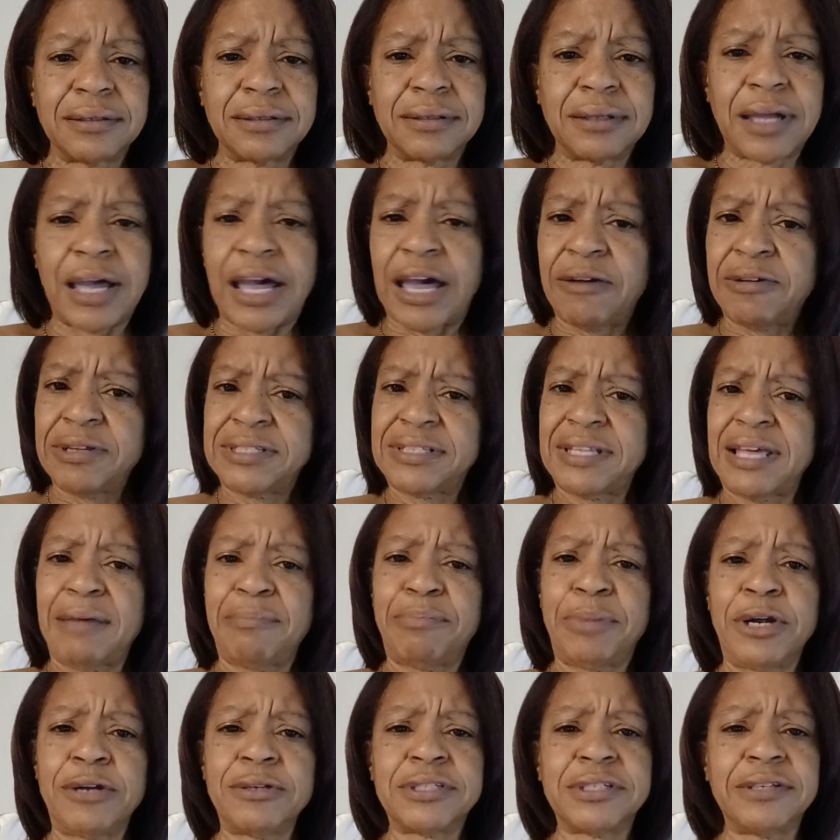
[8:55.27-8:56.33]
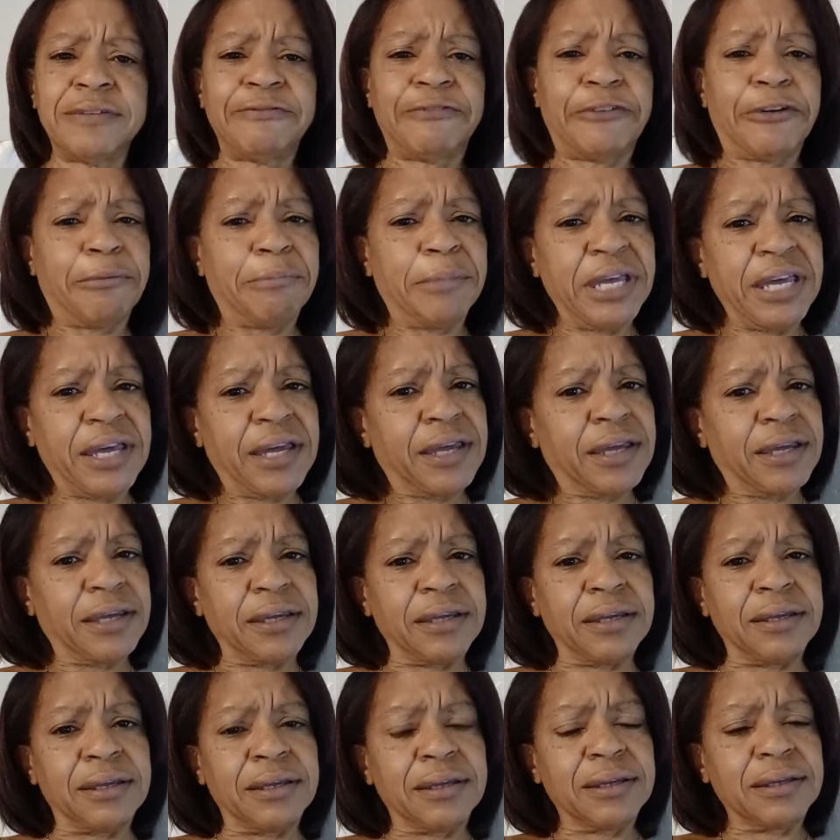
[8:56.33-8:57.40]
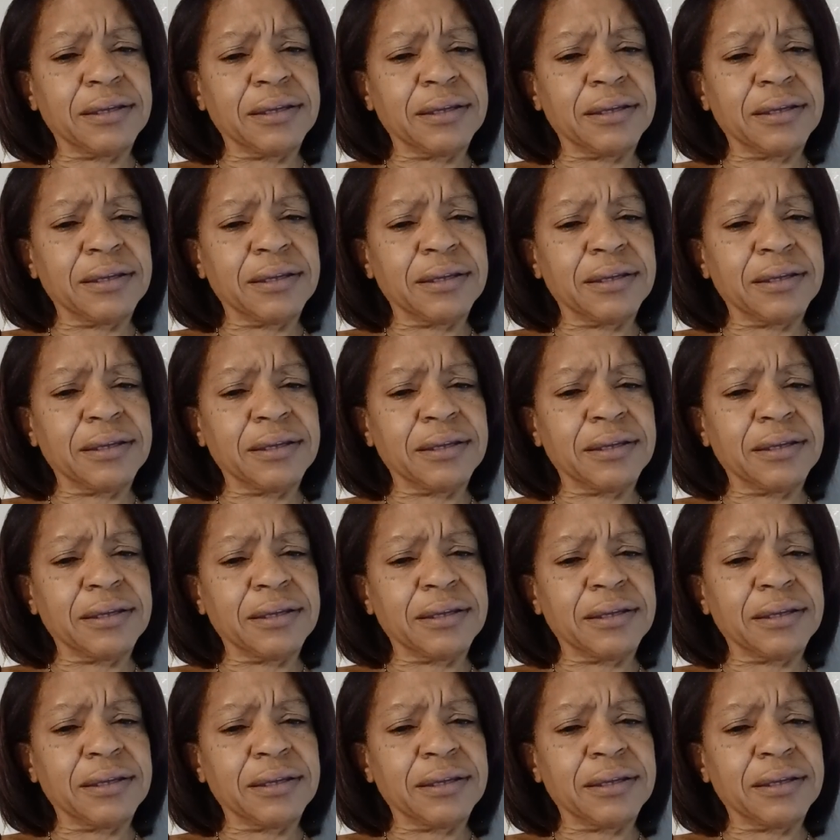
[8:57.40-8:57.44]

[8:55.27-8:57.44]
How is that person for me?